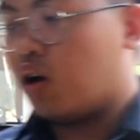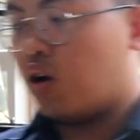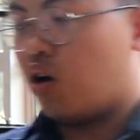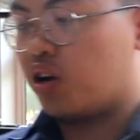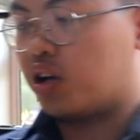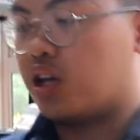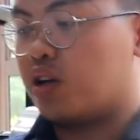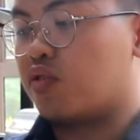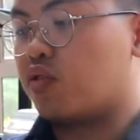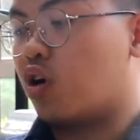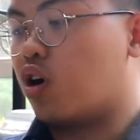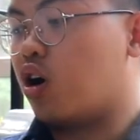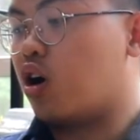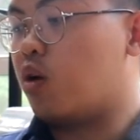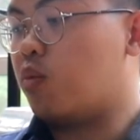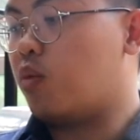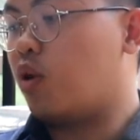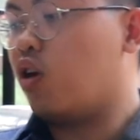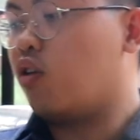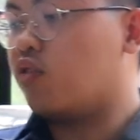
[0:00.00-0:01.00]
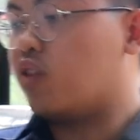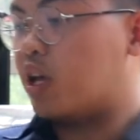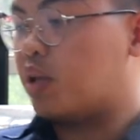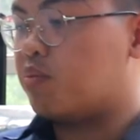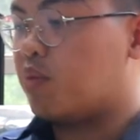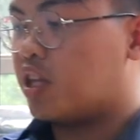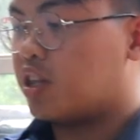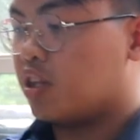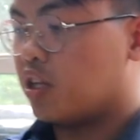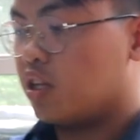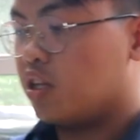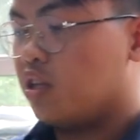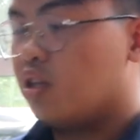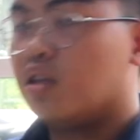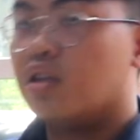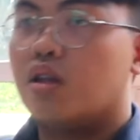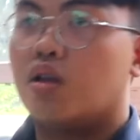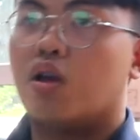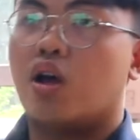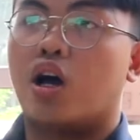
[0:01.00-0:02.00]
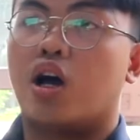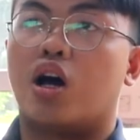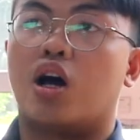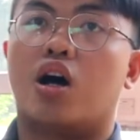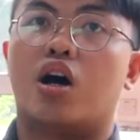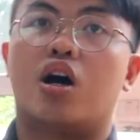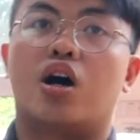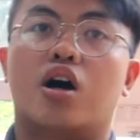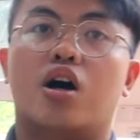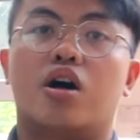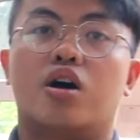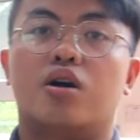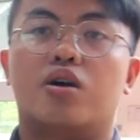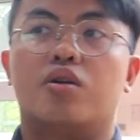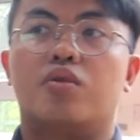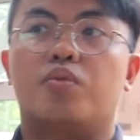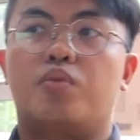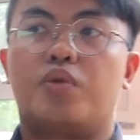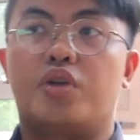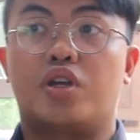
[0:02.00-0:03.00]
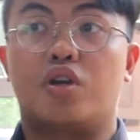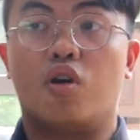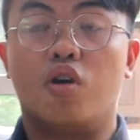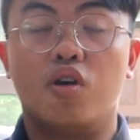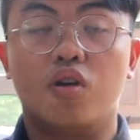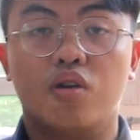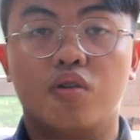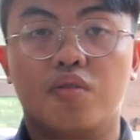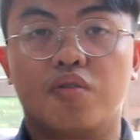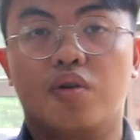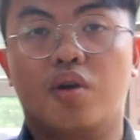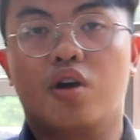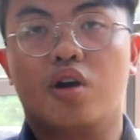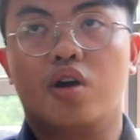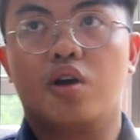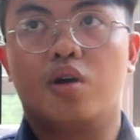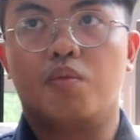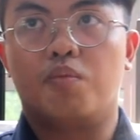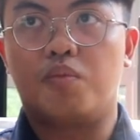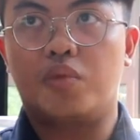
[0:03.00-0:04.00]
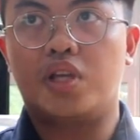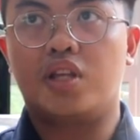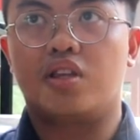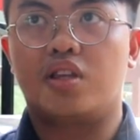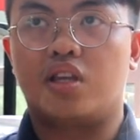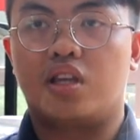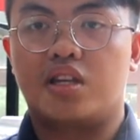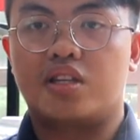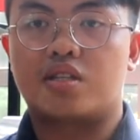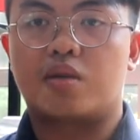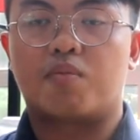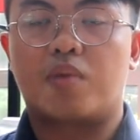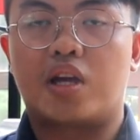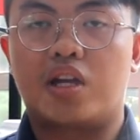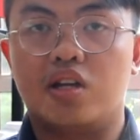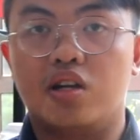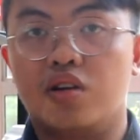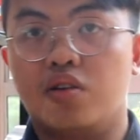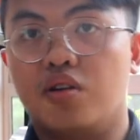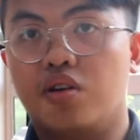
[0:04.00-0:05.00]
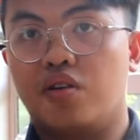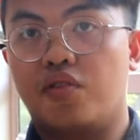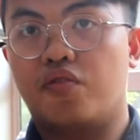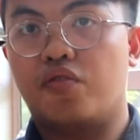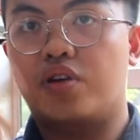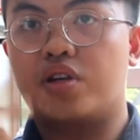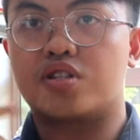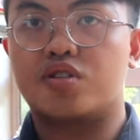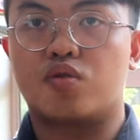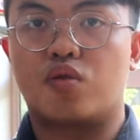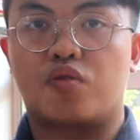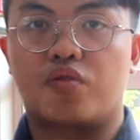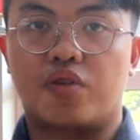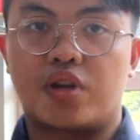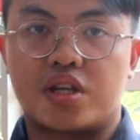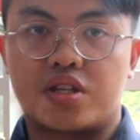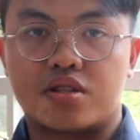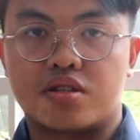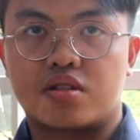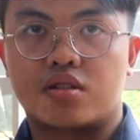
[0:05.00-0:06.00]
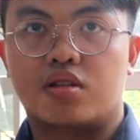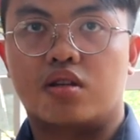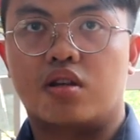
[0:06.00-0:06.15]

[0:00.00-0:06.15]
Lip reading: Okay, from offline method, we go meet the supplier face to face.